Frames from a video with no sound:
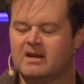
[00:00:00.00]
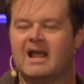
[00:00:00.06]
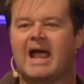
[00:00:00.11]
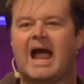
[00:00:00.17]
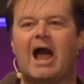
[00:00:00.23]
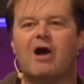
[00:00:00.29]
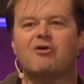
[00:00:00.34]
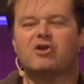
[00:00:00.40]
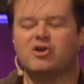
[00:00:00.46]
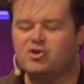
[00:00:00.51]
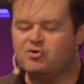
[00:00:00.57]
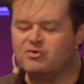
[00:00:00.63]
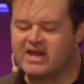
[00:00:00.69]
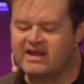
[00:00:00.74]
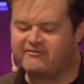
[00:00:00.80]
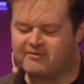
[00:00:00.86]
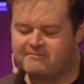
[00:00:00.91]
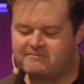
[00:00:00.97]
How can you
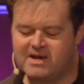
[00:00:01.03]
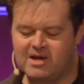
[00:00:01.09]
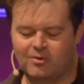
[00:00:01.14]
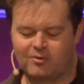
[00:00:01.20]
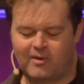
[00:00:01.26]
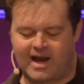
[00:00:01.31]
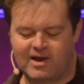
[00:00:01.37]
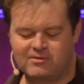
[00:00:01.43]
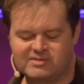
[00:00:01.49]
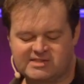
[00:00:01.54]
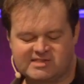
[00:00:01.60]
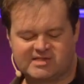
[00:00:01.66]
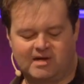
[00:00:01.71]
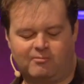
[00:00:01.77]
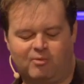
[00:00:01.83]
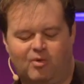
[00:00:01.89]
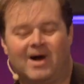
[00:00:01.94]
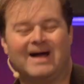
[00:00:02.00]
even be around
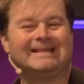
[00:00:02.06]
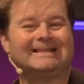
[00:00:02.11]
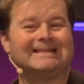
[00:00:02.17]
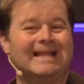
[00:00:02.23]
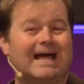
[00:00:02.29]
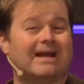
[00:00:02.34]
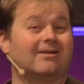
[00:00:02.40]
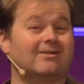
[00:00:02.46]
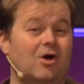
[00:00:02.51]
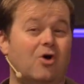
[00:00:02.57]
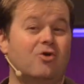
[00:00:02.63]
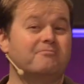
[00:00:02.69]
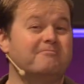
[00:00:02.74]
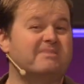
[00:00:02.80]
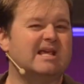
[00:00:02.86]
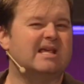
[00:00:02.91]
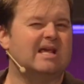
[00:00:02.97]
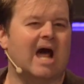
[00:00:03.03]
someone, let alone
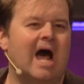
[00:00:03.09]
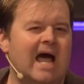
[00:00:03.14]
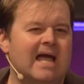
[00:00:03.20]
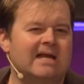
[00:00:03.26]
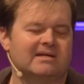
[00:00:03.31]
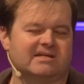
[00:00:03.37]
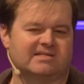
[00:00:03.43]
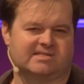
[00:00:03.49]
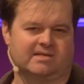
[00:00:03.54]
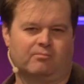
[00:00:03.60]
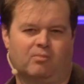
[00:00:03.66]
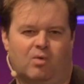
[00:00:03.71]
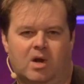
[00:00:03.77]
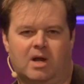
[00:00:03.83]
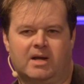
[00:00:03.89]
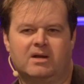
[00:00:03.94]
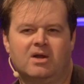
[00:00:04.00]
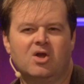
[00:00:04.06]
be kind to
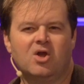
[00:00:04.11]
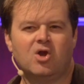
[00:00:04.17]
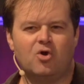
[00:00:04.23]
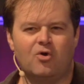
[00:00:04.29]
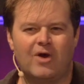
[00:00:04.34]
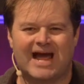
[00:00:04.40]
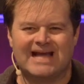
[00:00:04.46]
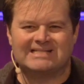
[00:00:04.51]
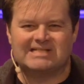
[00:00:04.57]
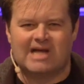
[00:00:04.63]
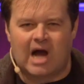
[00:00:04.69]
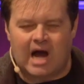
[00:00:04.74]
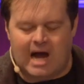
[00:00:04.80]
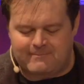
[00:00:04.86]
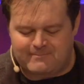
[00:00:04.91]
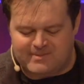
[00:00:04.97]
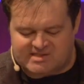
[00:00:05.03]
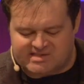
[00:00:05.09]
someone, who has
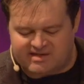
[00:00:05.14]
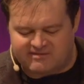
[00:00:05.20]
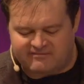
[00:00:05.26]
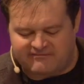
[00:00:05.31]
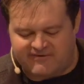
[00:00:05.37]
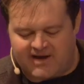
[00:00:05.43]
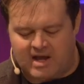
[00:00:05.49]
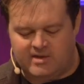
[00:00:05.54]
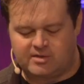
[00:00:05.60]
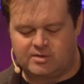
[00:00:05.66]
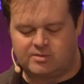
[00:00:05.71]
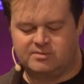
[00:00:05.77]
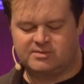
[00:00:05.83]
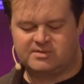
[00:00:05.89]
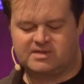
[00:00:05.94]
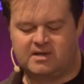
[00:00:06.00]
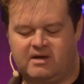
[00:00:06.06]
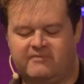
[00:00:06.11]
opposite
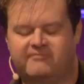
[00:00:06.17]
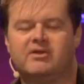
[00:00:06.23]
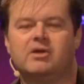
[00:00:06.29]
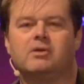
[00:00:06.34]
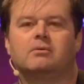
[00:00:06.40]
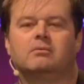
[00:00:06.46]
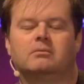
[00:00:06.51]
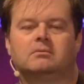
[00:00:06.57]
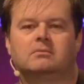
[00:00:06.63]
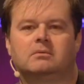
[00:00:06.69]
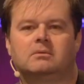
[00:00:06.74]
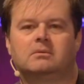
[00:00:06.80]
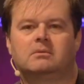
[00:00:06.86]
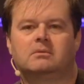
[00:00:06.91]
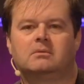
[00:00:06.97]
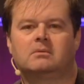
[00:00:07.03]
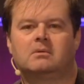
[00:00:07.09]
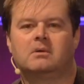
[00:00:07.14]
values of you?
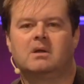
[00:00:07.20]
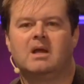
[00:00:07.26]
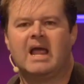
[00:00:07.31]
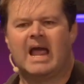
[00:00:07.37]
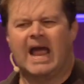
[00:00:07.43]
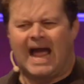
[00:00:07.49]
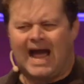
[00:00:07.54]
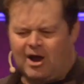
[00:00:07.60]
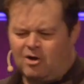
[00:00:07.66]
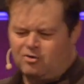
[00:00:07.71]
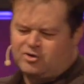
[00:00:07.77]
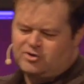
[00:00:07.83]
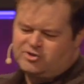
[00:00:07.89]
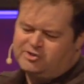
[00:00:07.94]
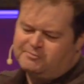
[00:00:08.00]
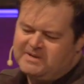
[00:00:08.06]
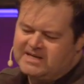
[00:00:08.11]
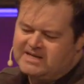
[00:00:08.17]
How
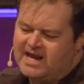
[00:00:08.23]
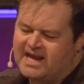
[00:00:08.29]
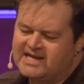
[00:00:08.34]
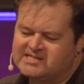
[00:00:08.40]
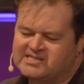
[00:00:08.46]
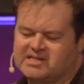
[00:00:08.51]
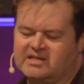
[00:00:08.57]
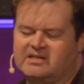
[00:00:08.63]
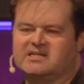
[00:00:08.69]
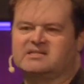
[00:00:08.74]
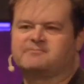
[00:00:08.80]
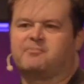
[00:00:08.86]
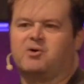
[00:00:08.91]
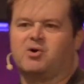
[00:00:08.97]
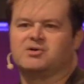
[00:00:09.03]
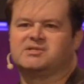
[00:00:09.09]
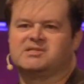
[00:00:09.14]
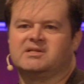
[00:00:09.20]
could you be nice to this
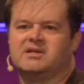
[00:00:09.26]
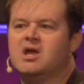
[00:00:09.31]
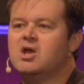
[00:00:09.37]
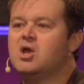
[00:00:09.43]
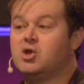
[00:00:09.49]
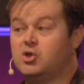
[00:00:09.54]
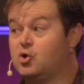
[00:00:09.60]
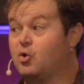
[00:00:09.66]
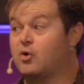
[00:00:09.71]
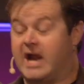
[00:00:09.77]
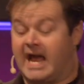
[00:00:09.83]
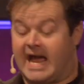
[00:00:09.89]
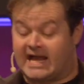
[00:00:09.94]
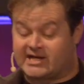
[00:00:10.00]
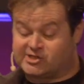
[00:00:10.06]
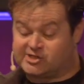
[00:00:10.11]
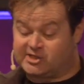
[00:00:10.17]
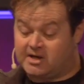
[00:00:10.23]
person? Your
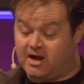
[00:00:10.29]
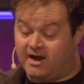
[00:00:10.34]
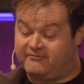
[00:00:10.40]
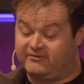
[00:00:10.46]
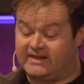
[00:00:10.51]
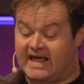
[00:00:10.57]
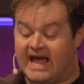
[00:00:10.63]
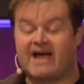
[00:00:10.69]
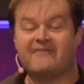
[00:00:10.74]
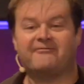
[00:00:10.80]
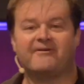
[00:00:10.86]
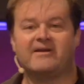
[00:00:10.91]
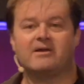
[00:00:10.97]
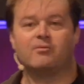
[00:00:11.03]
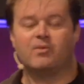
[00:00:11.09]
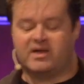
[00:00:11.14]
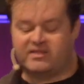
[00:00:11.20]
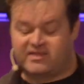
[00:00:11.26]
action of
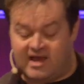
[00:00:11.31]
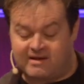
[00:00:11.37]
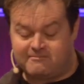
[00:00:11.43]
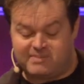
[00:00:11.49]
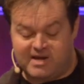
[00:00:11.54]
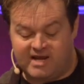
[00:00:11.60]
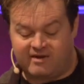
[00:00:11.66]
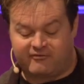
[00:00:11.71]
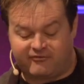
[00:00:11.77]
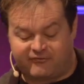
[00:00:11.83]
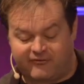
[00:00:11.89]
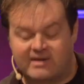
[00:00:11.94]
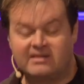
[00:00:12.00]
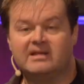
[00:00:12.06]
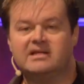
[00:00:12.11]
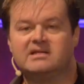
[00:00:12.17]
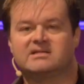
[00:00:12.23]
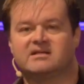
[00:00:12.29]
laughing with and being
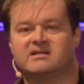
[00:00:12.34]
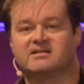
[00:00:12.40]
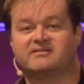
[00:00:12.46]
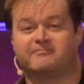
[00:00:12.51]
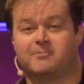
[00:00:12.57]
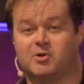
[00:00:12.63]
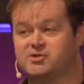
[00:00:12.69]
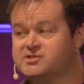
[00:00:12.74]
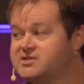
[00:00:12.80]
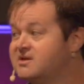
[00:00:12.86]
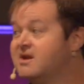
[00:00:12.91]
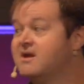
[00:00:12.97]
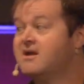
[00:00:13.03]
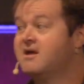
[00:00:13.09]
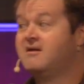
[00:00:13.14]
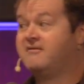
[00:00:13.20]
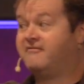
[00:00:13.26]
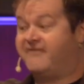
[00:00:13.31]
friendly to this person
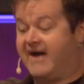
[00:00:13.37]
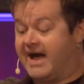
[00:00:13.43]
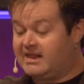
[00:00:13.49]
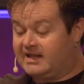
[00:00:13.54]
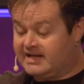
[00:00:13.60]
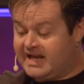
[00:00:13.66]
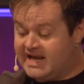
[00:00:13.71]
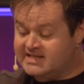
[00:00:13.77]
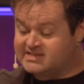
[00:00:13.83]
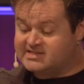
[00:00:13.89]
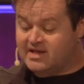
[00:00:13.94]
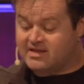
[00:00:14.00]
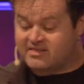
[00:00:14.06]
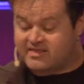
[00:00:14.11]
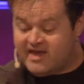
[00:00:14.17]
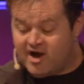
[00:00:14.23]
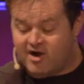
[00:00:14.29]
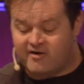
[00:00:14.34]
validates
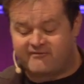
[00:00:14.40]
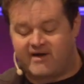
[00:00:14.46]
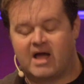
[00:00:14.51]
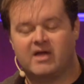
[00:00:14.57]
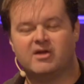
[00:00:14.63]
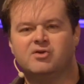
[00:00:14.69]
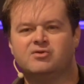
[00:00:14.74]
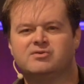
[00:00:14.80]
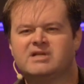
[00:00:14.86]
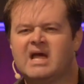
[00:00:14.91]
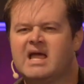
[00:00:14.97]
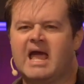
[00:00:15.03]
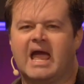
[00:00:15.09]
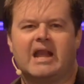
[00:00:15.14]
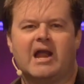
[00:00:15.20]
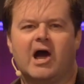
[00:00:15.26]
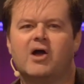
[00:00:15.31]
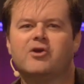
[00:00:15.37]
their values
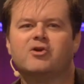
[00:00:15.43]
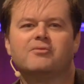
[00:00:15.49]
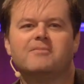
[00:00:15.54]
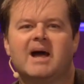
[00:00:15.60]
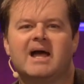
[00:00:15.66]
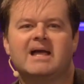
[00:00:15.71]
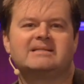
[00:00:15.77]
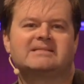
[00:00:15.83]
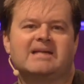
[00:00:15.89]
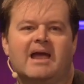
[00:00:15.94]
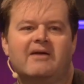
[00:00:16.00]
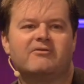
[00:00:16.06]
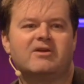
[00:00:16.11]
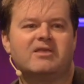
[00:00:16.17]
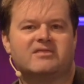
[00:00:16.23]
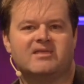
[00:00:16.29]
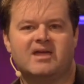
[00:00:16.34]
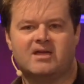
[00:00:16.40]
and undermines
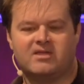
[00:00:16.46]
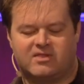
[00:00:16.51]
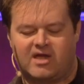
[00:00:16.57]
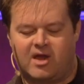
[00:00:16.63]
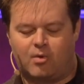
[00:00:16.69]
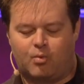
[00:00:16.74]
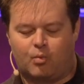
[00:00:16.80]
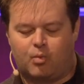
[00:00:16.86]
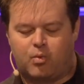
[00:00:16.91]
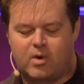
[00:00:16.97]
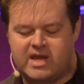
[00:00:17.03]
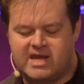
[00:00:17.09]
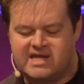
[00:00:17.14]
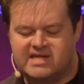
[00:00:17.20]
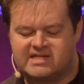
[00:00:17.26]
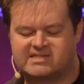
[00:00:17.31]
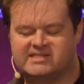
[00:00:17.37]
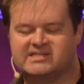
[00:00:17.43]
everything that
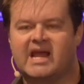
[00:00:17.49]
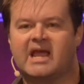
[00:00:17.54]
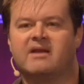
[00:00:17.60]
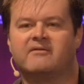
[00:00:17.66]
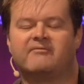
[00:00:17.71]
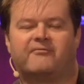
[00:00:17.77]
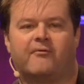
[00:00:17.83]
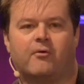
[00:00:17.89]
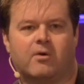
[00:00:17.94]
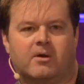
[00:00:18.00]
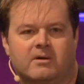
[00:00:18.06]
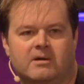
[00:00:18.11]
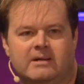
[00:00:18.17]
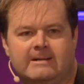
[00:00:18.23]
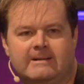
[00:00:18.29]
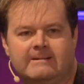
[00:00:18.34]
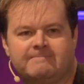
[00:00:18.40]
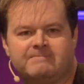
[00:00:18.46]
we stand for.
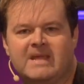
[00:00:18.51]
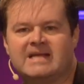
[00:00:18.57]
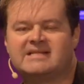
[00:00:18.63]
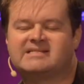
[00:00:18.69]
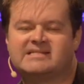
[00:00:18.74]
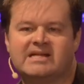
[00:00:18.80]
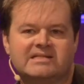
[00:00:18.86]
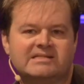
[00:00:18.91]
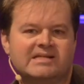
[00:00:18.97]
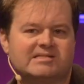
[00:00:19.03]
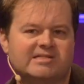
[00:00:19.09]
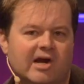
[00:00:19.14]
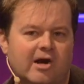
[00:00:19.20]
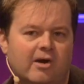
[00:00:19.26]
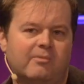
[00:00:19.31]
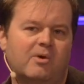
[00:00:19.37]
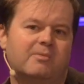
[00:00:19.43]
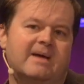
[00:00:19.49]
It sends a
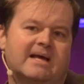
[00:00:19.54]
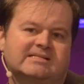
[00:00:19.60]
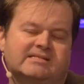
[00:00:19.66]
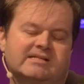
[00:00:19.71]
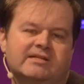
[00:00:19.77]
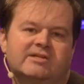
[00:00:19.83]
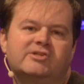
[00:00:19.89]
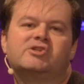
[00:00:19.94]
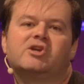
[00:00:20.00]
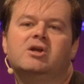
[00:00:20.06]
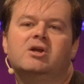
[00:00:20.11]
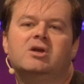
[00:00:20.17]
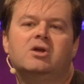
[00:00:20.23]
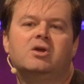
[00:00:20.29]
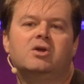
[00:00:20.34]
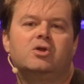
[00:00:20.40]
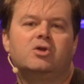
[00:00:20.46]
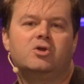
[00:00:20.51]
terrible message.
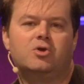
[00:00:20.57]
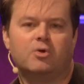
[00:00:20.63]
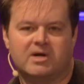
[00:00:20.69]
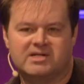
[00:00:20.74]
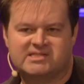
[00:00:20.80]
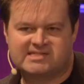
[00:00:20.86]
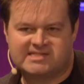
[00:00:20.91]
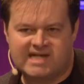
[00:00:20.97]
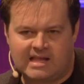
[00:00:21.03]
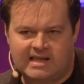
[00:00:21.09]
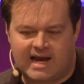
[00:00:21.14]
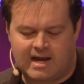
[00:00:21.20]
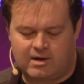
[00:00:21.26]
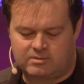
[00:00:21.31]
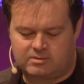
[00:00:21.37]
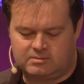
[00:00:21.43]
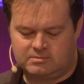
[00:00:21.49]
You're a sellout.